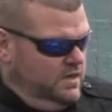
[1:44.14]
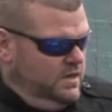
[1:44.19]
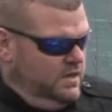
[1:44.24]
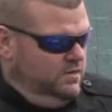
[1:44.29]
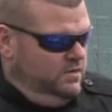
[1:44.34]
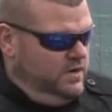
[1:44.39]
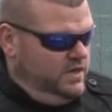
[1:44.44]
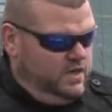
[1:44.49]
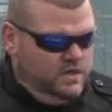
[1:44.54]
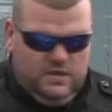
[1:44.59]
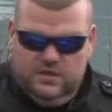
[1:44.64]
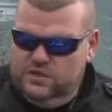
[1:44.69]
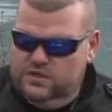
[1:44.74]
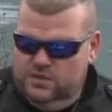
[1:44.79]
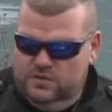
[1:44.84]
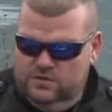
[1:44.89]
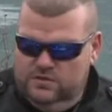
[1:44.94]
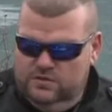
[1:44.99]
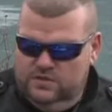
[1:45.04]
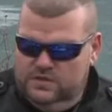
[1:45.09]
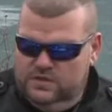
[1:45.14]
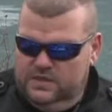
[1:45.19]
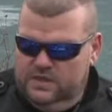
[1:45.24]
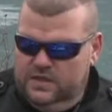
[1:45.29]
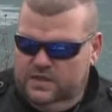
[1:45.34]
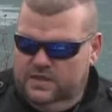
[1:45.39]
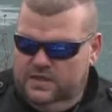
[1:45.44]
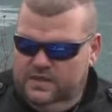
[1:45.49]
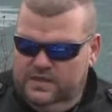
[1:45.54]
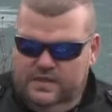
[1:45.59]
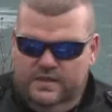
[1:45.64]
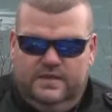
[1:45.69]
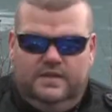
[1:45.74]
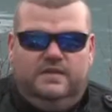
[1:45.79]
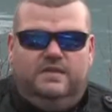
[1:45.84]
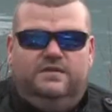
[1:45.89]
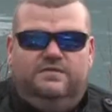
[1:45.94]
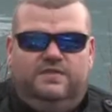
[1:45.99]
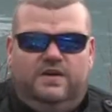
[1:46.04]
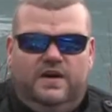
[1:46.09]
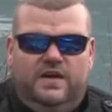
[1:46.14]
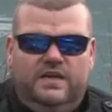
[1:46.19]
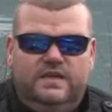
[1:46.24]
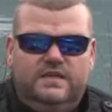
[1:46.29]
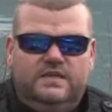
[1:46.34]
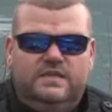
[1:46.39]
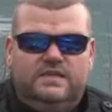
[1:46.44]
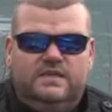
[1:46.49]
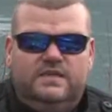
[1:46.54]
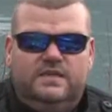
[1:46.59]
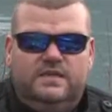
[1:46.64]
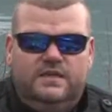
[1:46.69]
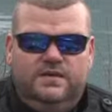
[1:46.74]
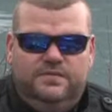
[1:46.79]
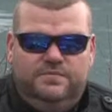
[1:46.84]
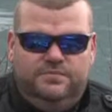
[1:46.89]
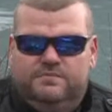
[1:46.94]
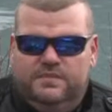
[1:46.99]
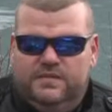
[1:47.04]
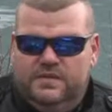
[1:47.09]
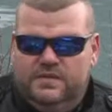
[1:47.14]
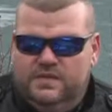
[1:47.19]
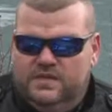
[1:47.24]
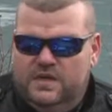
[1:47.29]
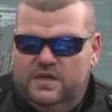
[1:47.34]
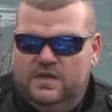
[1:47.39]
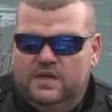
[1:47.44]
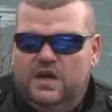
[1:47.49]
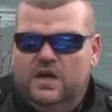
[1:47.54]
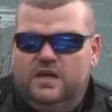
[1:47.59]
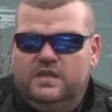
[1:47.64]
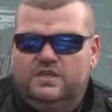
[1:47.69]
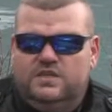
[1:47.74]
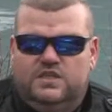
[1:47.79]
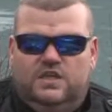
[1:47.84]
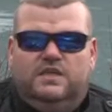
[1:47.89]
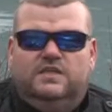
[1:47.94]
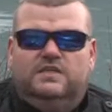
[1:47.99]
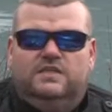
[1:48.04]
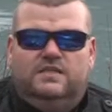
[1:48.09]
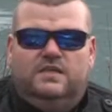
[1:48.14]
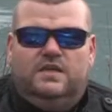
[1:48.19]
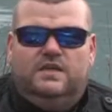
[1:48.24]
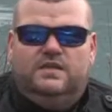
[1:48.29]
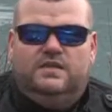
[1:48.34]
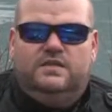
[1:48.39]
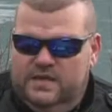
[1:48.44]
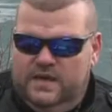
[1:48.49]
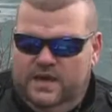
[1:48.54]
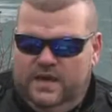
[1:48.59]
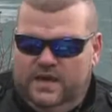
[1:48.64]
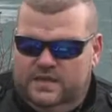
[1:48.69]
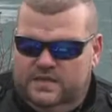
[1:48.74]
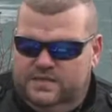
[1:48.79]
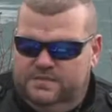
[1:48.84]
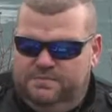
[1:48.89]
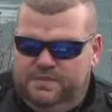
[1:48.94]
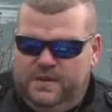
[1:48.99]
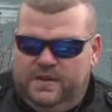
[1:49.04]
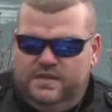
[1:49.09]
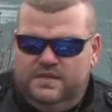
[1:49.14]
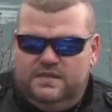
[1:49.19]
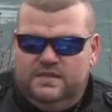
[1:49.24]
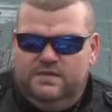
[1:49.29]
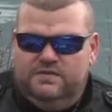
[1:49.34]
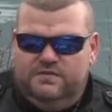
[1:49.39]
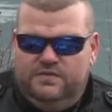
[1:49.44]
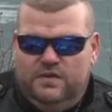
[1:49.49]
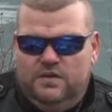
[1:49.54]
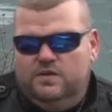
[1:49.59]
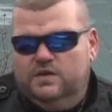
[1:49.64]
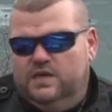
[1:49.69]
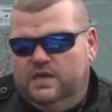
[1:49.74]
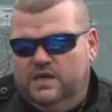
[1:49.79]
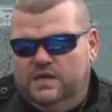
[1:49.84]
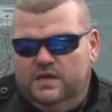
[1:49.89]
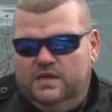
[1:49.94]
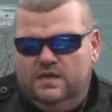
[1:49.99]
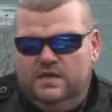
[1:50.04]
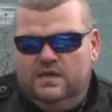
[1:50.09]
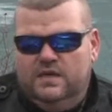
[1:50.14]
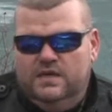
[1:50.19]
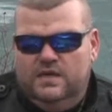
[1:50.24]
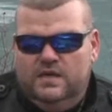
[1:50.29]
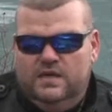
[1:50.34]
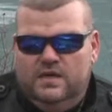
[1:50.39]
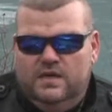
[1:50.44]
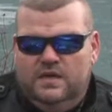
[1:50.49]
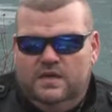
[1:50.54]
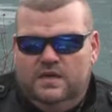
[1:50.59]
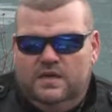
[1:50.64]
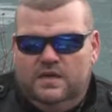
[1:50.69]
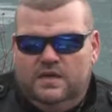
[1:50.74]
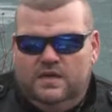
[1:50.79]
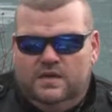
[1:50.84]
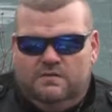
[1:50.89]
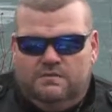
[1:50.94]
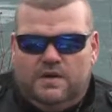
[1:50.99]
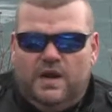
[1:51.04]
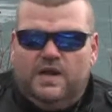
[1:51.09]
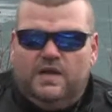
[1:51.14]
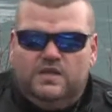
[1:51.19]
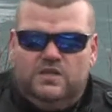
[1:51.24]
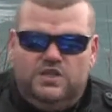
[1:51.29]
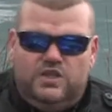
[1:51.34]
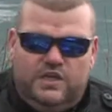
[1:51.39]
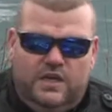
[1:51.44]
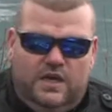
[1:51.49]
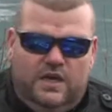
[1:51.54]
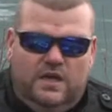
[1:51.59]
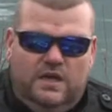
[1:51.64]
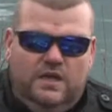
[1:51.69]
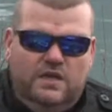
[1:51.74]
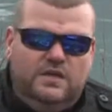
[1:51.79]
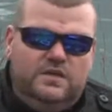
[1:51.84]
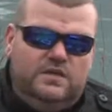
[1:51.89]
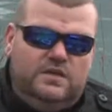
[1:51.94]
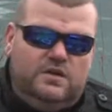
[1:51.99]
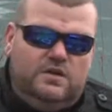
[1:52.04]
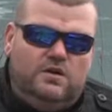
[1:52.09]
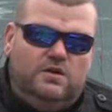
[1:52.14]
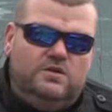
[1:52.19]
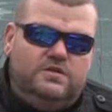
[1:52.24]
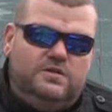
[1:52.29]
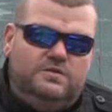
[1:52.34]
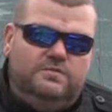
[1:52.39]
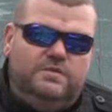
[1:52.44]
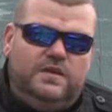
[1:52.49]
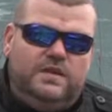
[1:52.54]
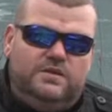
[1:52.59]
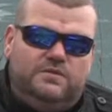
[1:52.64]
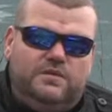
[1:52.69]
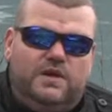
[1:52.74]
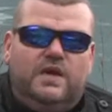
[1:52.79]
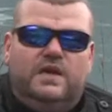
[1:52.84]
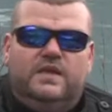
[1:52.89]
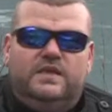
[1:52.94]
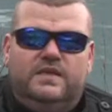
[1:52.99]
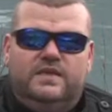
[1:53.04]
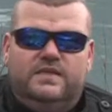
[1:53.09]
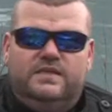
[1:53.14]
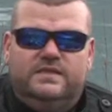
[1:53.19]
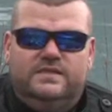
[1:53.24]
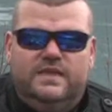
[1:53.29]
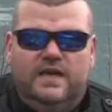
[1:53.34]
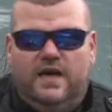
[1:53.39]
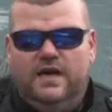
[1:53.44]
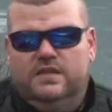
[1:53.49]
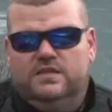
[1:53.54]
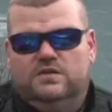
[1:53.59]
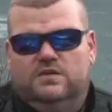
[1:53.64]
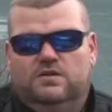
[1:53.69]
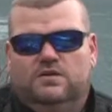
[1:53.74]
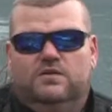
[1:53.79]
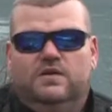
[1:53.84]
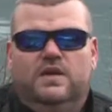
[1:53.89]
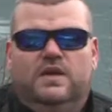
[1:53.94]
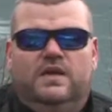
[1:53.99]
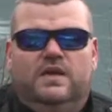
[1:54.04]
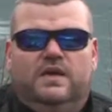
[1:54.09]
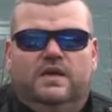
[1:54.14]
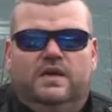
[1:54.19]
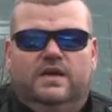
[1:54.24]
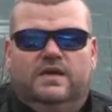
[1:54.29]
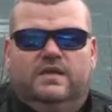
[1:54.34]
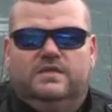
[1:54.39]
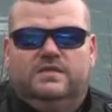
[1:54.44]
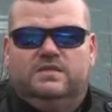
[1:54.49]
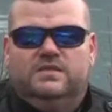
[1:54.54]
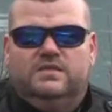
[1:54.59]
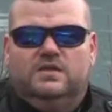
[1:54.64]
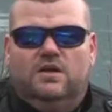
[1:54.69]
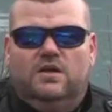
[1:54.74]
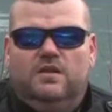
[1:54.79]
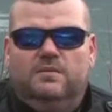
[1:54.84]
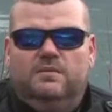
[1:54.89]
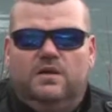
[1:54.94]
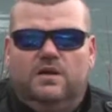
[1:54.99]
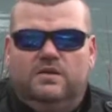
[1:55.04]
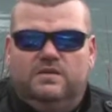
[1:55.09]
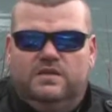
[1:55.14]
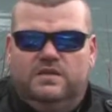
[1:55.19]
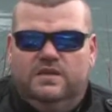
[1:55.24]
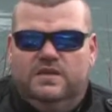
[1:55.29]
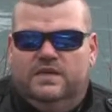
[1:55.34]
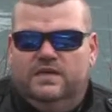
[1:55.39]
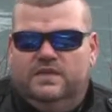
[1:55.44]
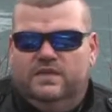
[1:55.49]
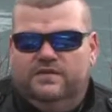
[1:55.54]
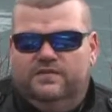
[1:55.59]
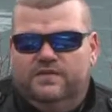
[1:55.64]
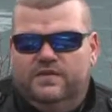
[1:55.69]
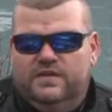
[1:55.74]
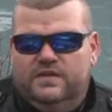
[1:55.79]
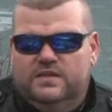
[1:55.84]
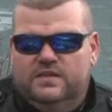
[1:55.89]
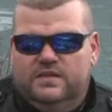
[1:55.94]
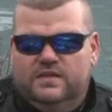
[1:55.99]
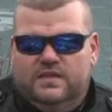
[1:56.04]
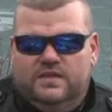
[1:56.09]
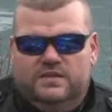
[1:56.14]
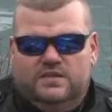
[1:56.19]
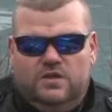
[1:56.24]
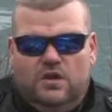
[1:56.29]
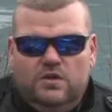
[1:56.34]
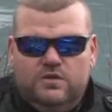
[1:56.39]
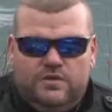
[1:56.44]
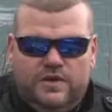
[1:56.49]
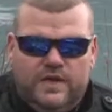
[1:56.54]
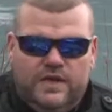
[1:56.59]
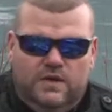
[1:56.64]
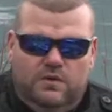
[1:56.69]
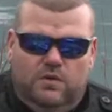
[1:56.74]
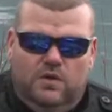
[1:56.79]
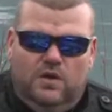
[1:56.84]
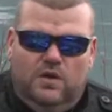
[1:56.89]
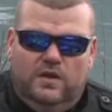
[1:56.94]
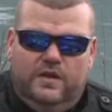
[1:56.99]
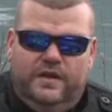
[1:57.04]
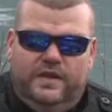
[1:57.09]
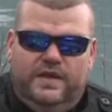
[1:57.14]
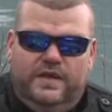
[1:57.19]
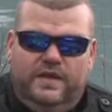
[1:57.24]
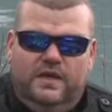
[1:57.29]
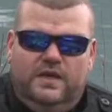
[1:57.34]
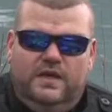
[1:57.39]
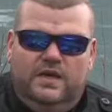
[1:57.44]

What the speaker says: we can choose a needed device. They're not just an expensive looking rugged shell, they're also built rugged inside, so it's all about different soldering quality,